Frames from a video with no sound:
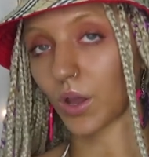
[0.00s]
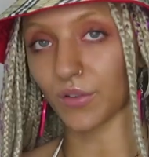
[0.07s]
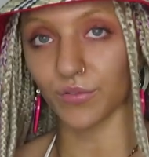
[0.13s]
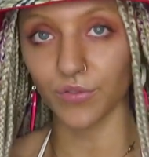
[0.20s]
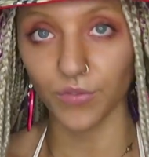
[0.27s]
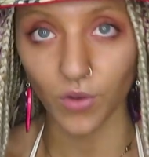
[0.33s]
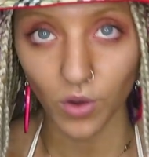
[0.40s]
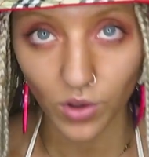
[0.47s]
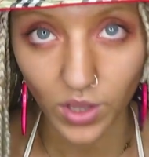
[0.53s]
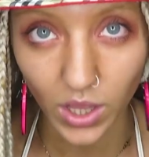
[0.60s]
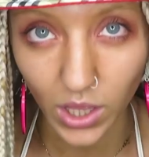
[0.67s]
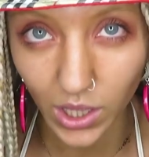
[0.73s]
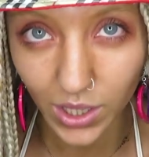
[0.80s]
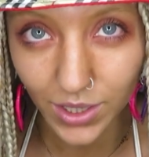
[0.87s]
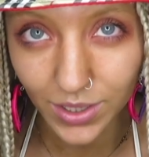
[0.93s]
I
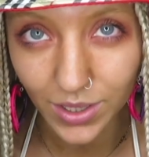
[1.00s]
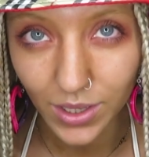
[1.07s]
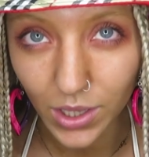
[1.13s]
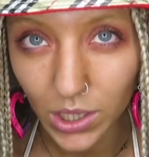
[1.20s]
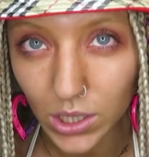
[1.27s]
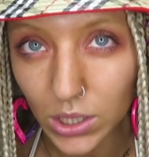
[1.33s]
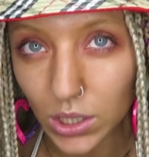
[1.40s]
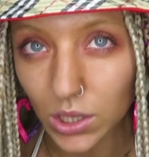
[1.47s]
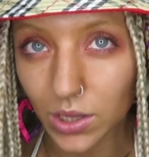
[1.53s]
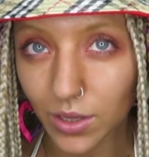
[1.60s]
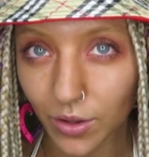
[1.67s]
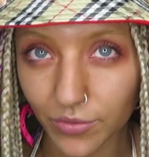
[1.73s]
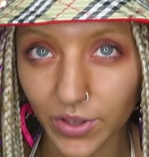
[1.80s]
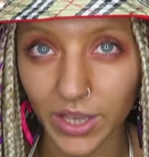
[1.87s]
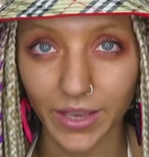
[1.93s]
fucking
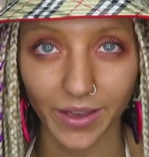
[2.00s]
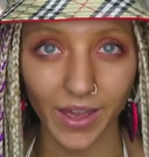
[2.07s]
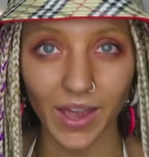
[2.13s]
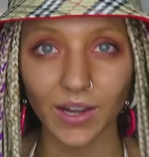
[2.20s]
Love it.